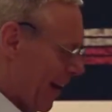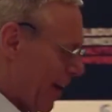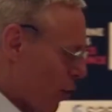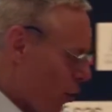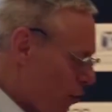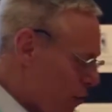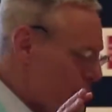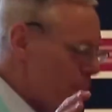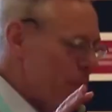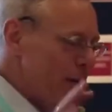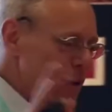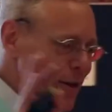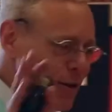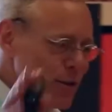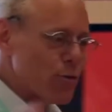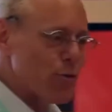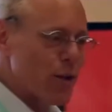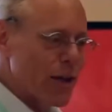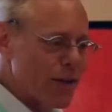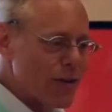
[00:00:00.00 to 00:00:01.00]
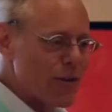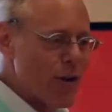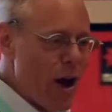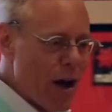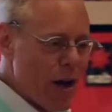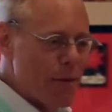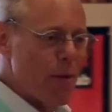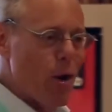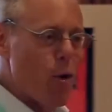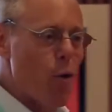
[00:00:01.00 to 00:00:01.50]
And over beers, we could
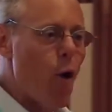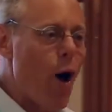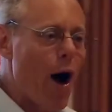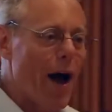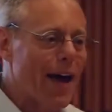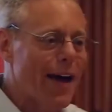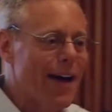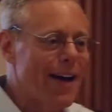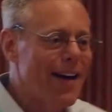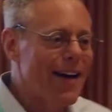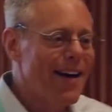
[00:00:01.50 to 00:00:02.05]
talk about why.